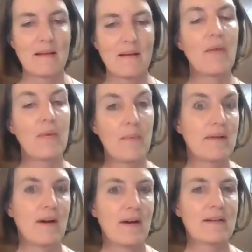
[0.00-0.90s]
all the way
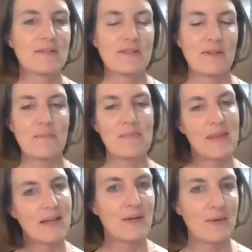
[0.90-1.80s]
along. So
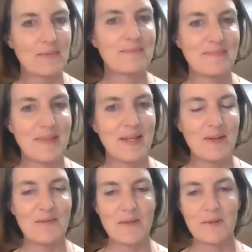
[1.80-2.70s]
thank you
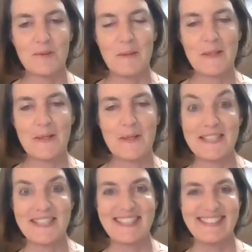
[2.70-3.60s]
for those big
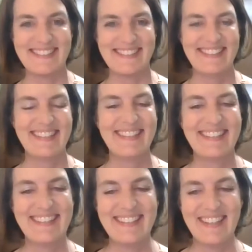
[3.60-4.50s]
thoughts.
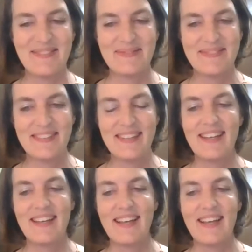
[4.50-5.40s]
Yeah.
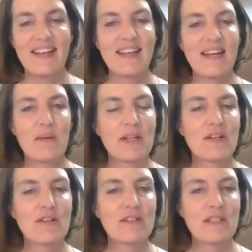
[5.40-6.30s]
And again, I would
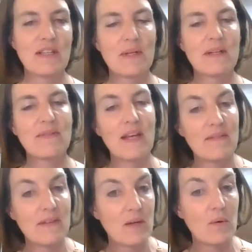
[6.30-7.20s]
encourage anyone, if they
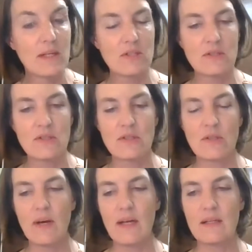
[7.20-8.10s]
have any questions, to
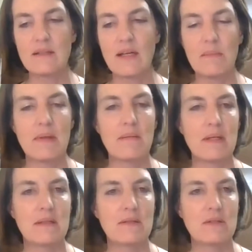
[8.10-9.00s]
go ahead and type them
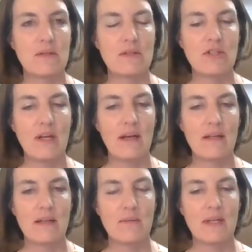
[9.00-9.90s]
into the chat,
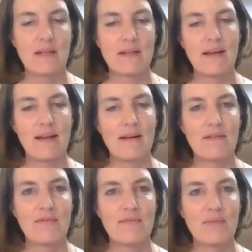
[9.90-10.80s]
and we can kind of
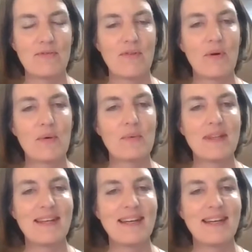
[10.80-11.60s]
move forward with